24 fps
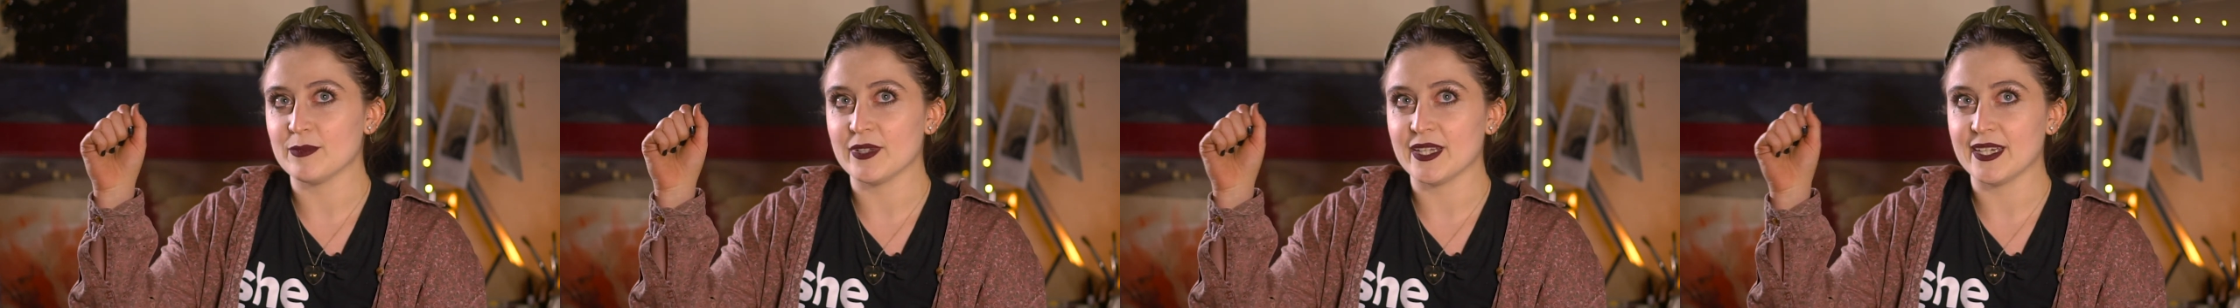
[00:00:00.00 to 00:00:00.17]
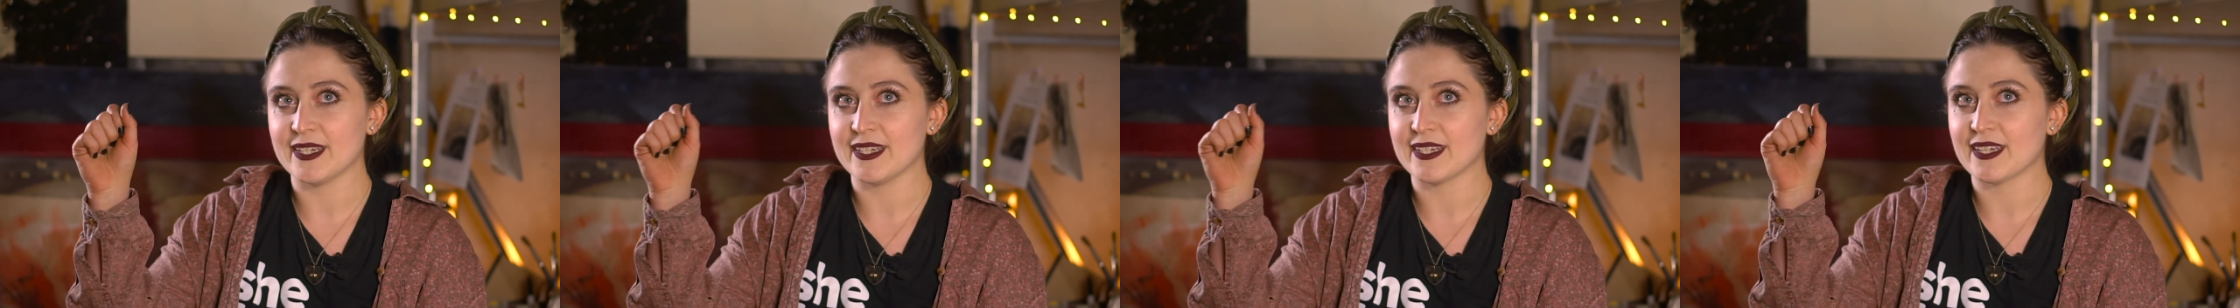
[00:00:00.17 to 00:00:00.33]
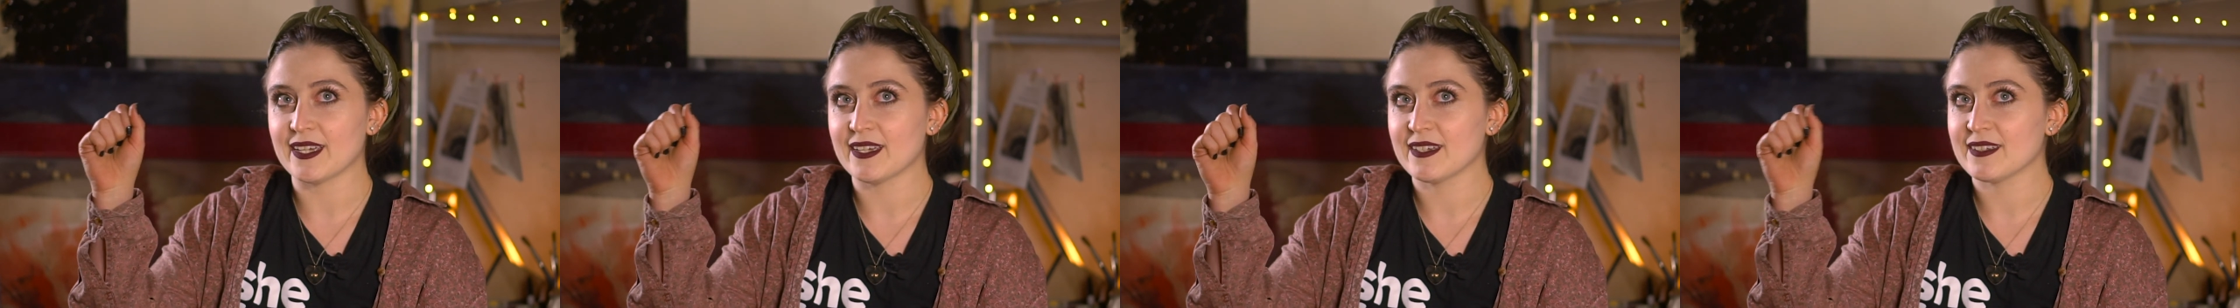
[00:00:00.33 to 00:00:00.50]
I'm
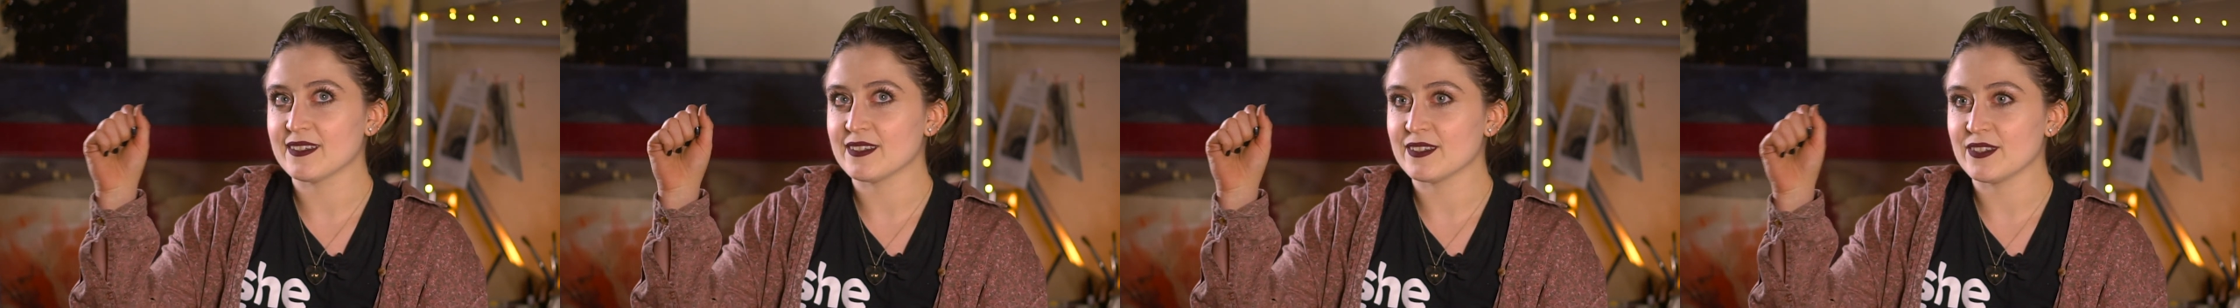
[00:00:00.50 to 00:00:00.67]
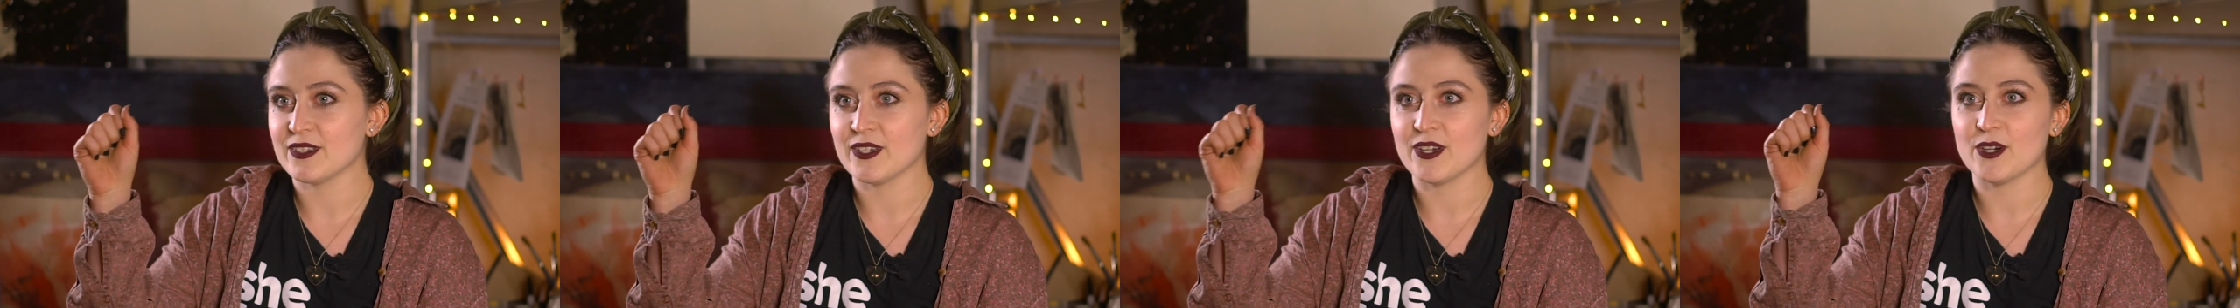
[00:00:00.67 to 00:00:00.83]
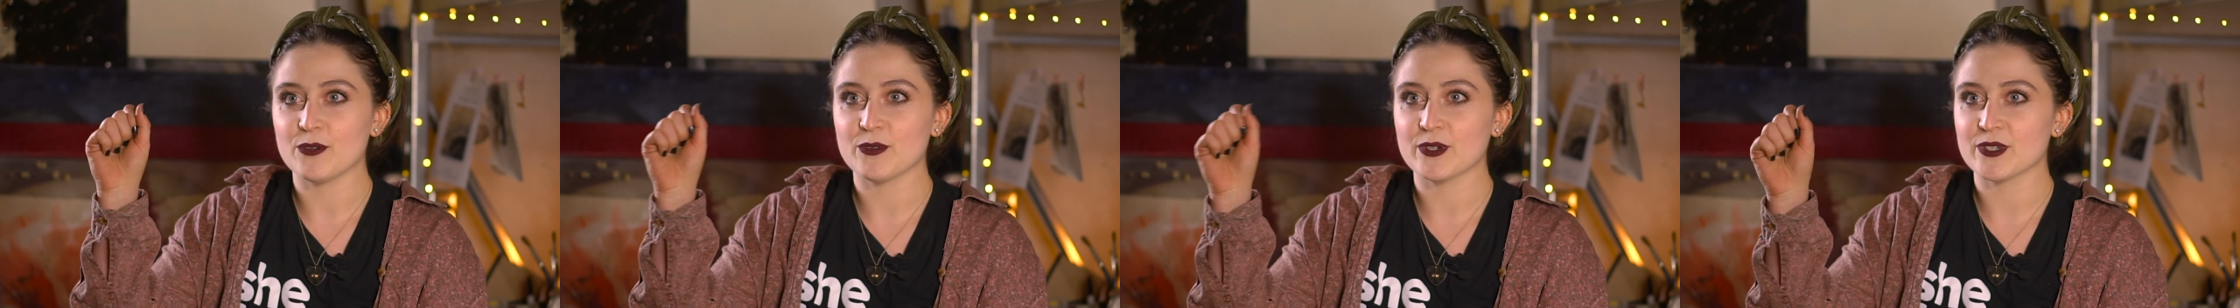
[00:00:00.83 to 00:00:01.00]
like,
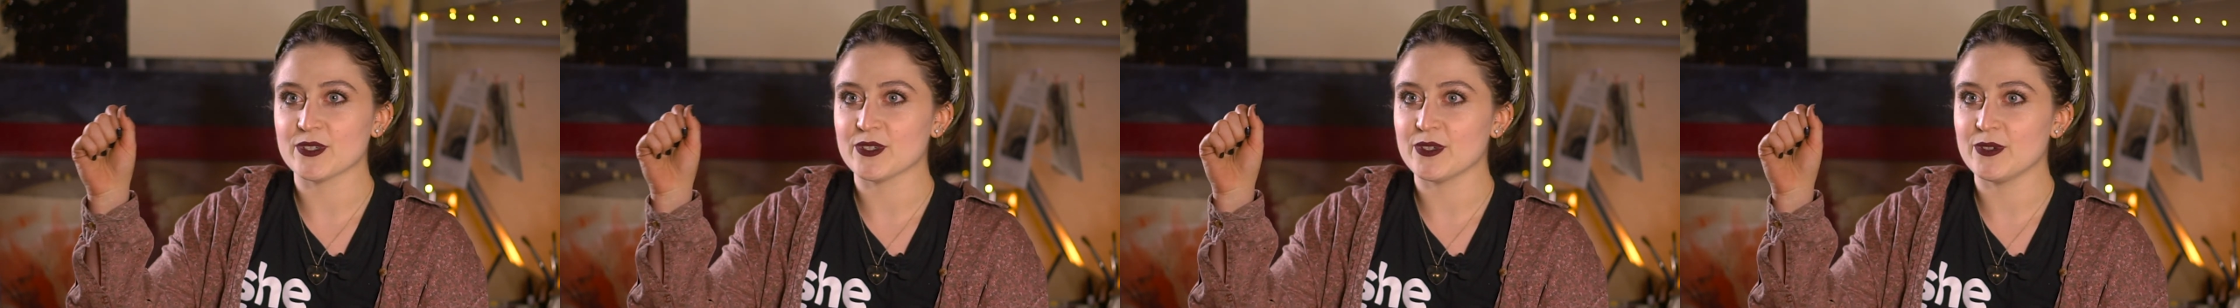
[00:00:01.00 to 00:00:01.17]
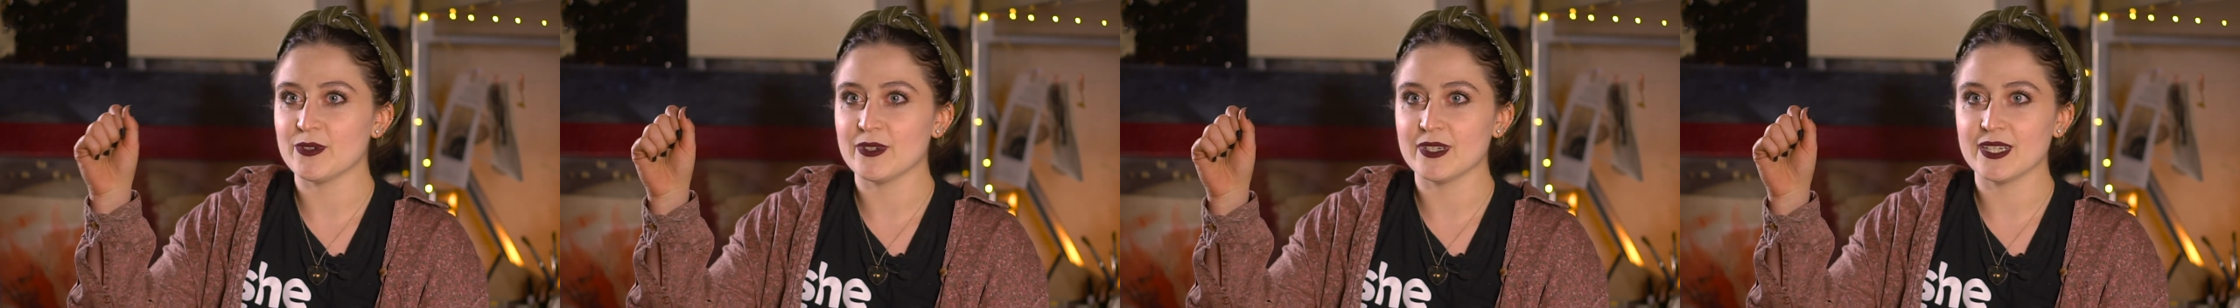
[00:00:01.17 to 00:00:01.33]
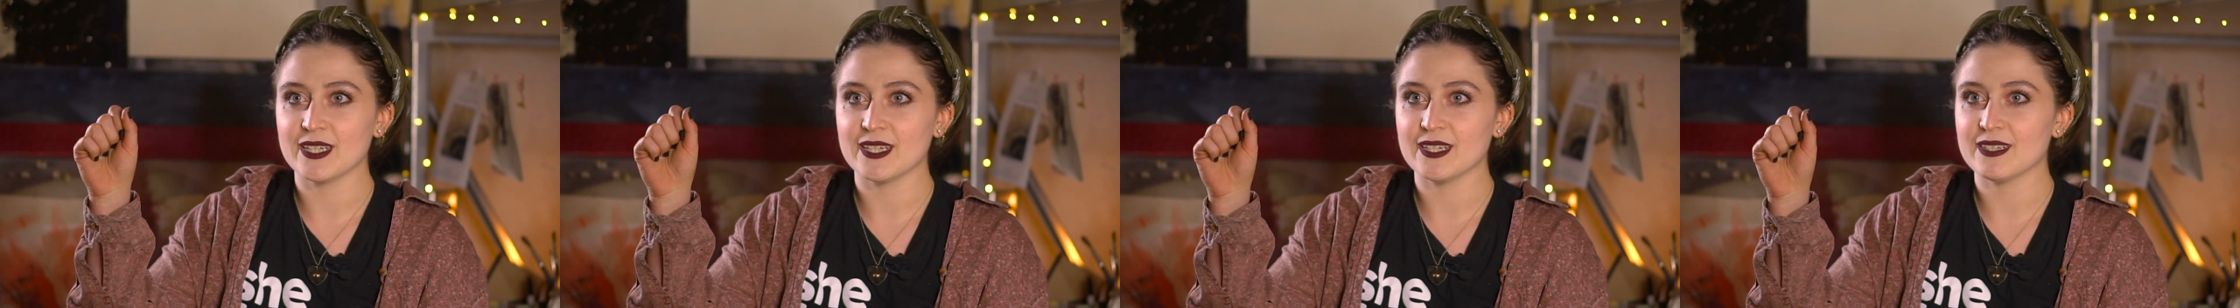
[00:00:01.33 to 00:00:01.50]
no, we're
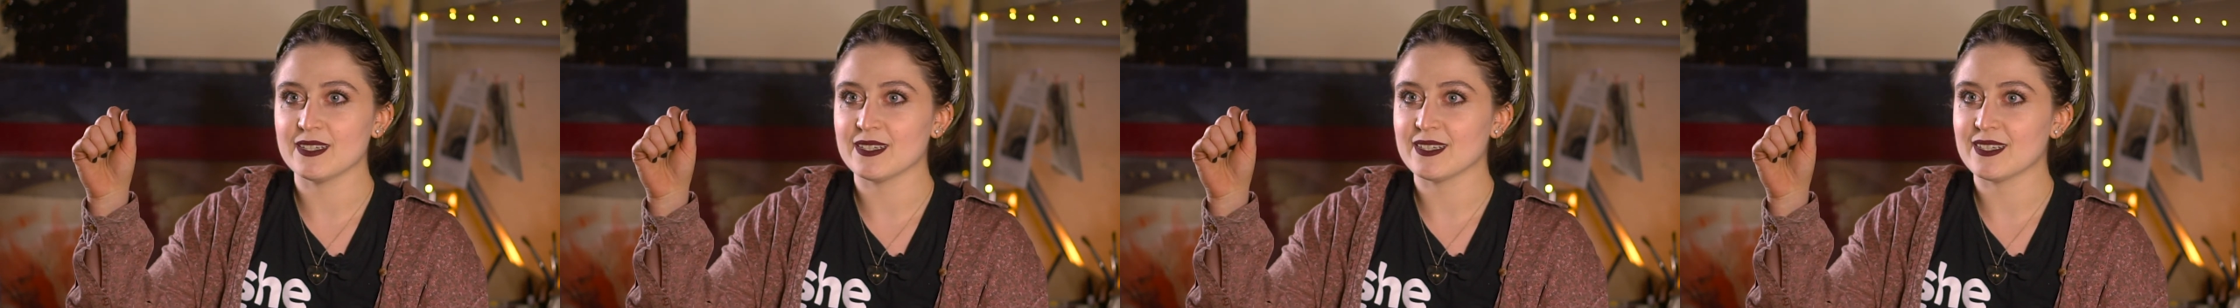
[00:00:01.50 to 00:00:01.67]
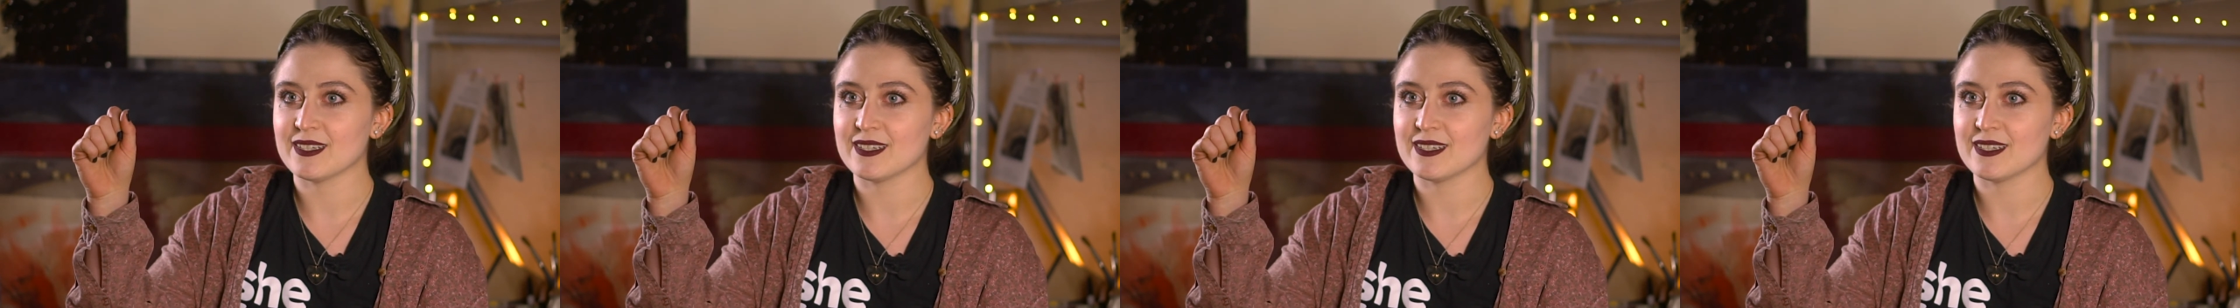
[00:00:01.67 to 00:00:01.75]
doing it.